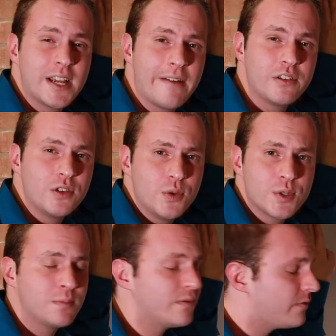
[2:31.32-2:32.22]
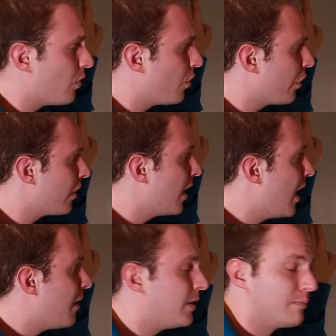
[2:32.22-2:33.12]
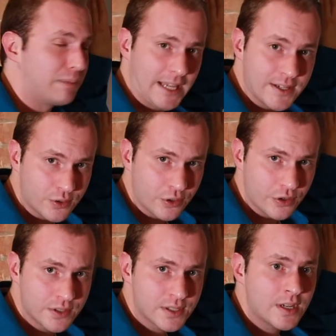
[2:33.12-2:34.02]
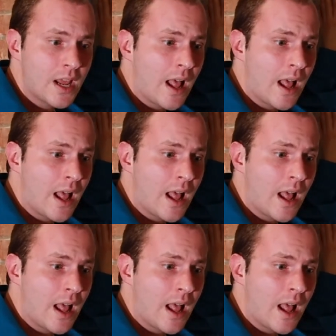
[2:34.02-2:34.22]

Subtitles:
I haven't used before, big blazers,